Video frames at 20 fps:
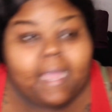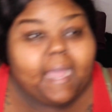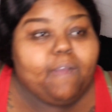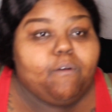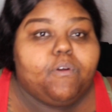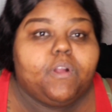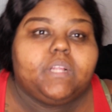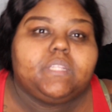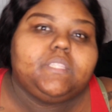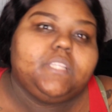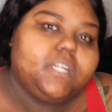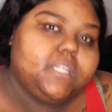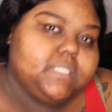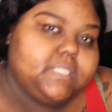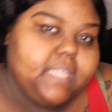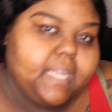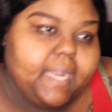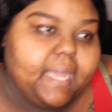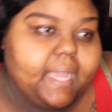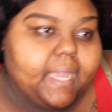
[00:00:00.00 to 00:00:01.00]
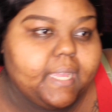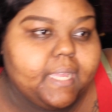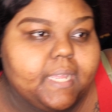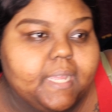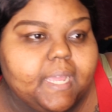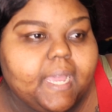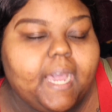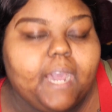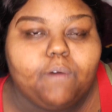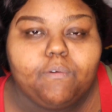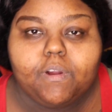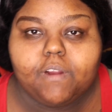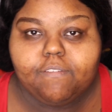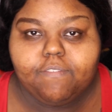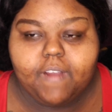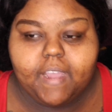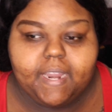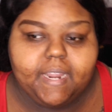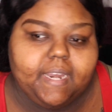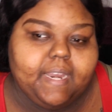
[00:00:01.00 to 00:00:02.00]
I worked Thursday night, I worked
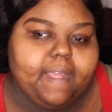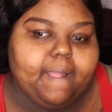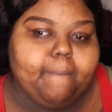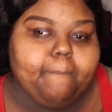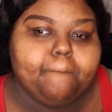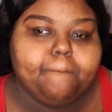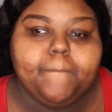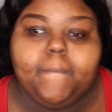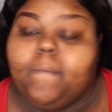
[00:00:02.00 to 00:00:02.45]
Friday night,